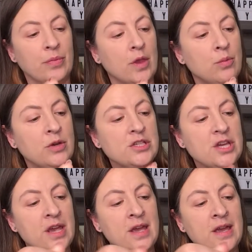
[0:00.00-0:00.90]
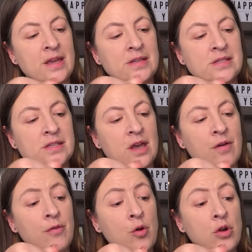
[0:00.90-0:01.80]
which is
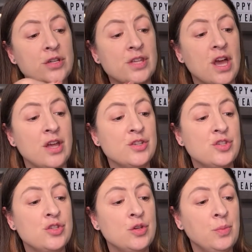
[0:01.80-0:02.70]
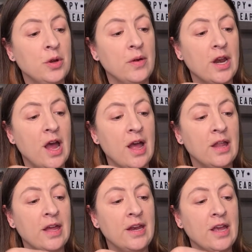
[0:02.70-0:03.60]
of course a super great
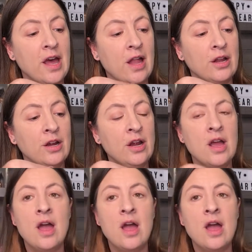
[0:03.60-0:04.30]
highlighting color.